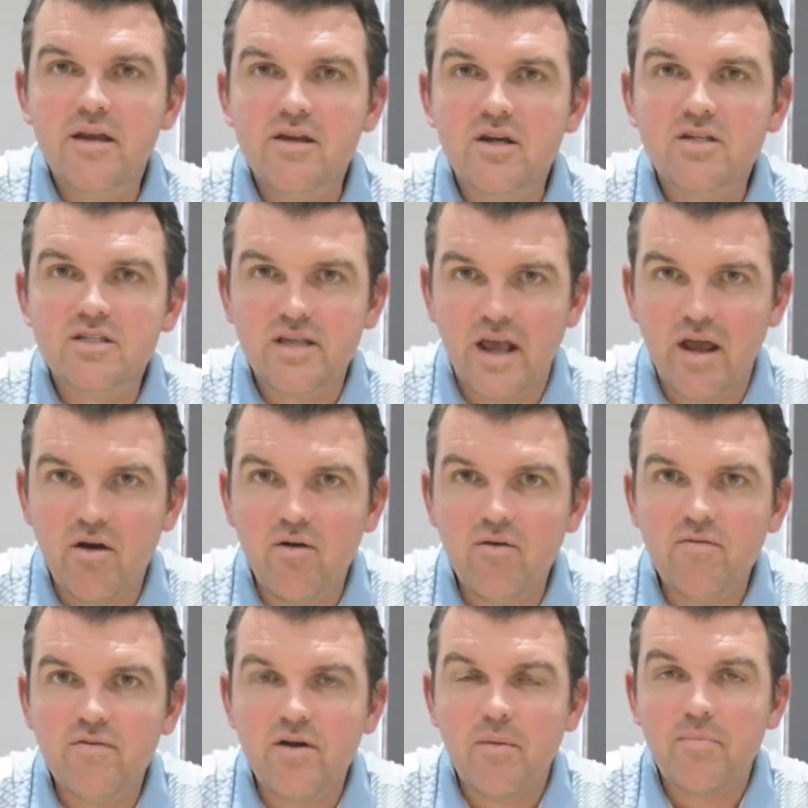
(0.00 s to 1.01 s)
in
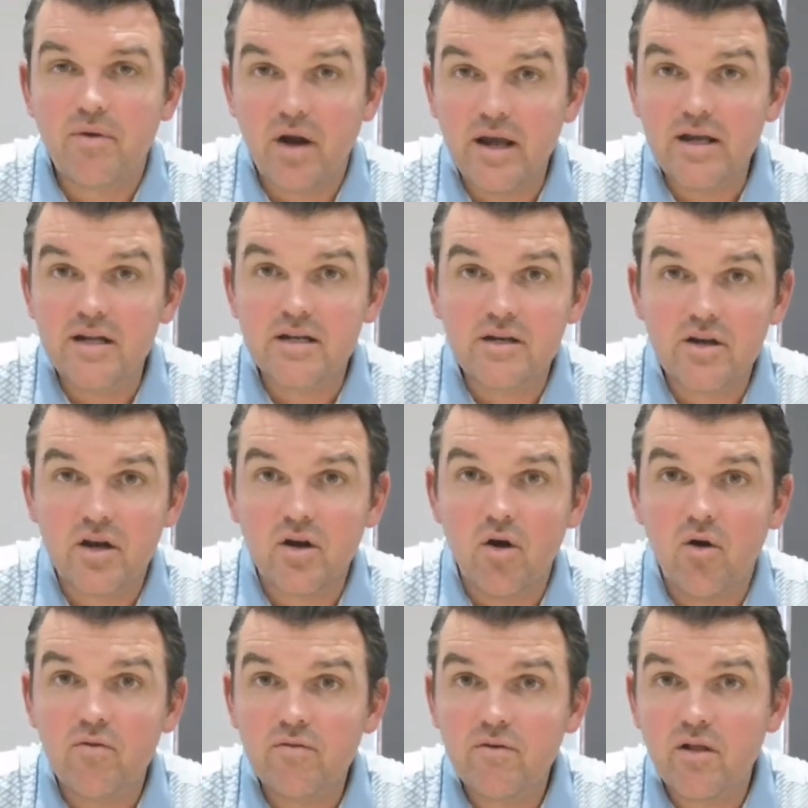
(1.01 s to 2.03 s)
yourself and a pride in your
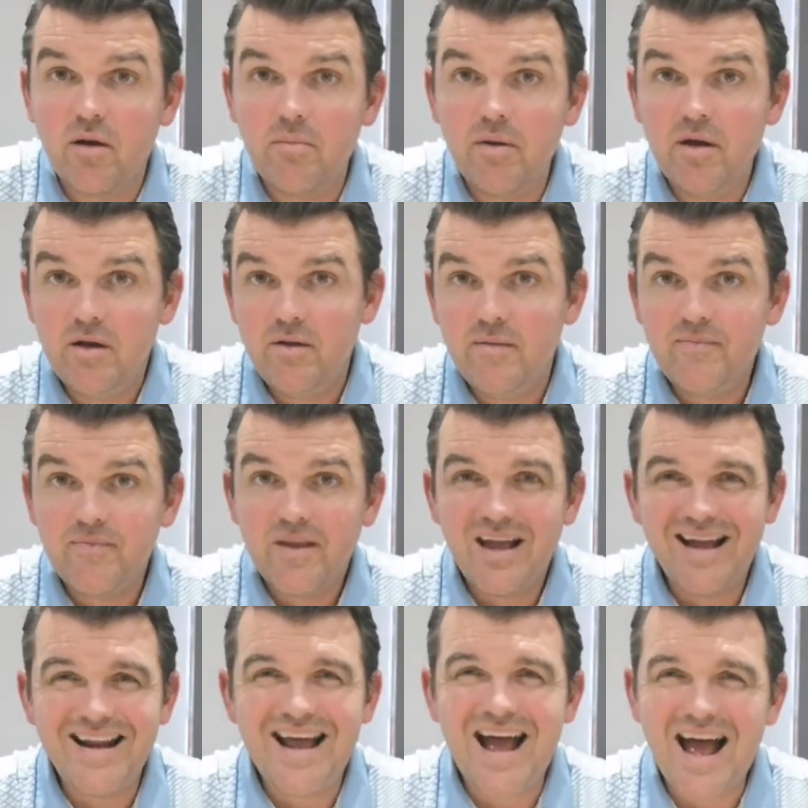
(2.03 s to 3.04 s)
golf club
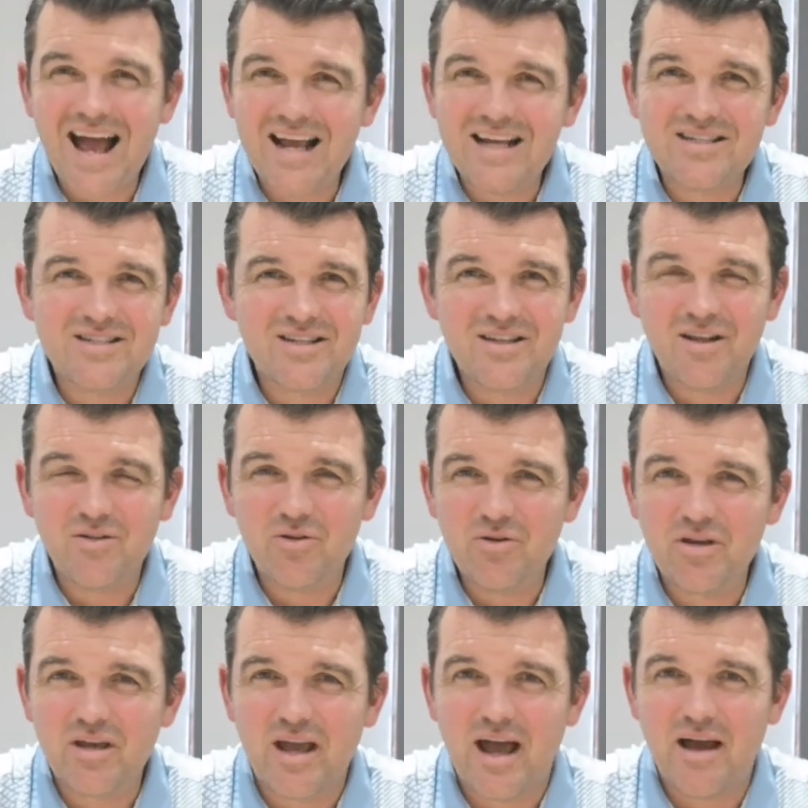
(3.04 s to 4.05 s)
and actually
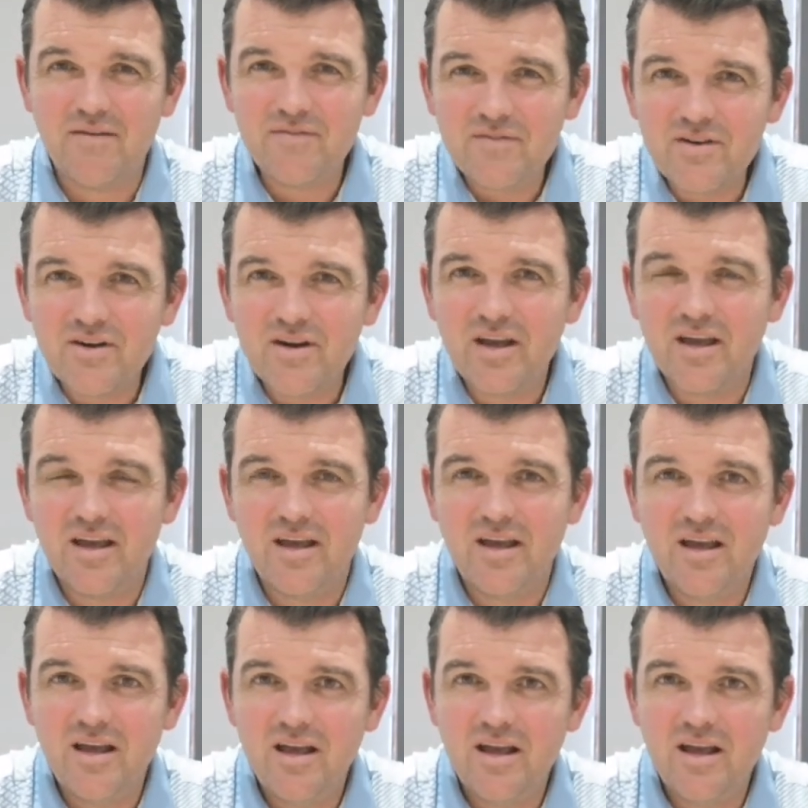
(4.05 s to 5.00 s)
look after it.